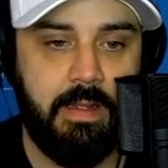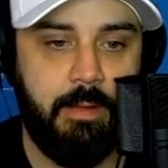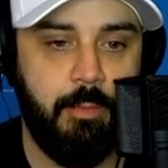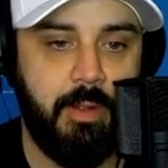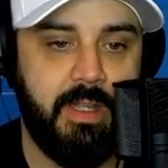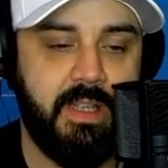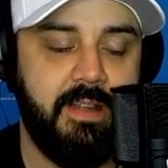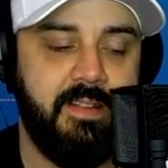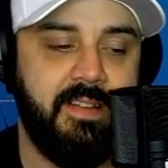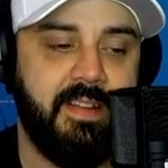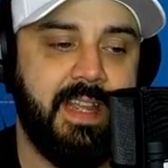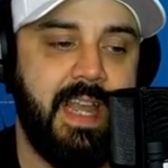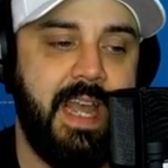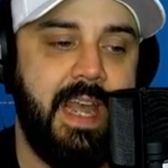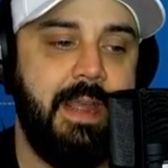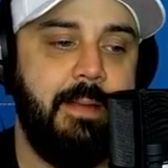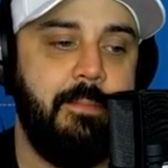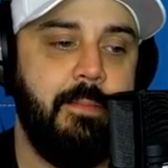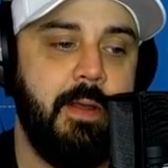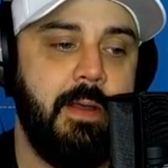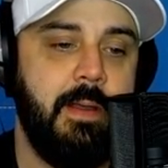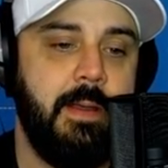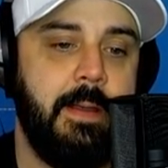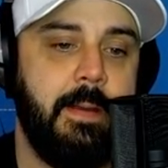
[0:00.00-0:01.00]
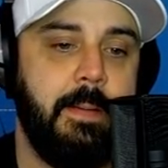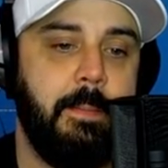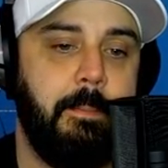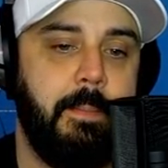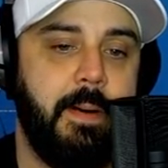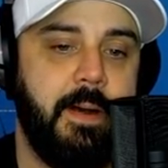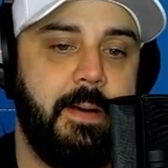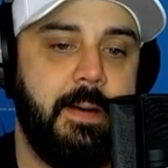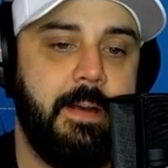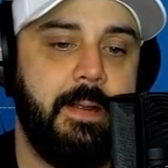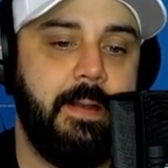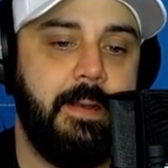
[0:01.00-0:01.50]
with this game,
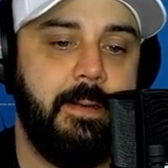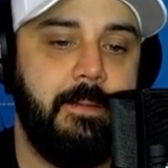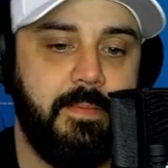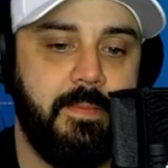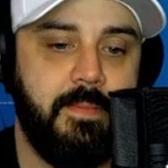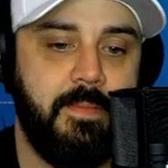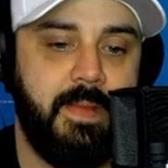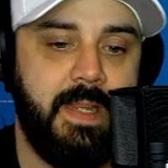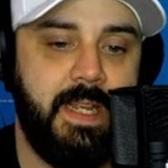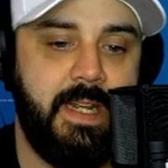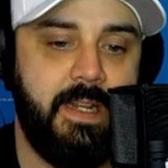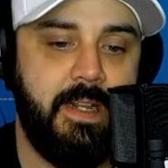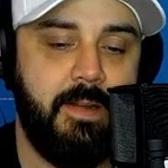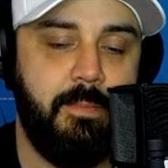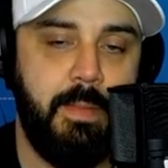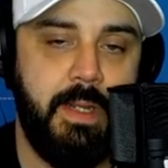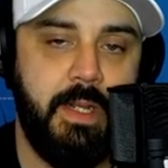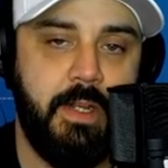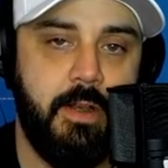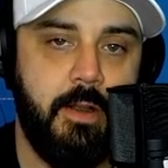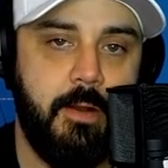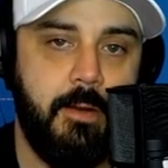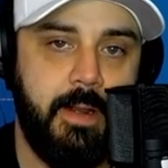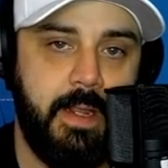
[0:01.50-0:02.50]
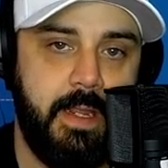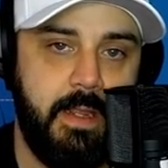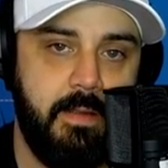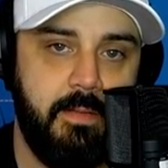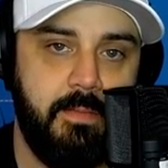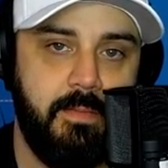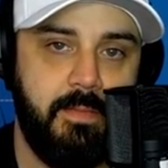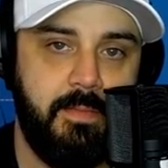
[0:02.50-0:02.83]
but they did me dirty.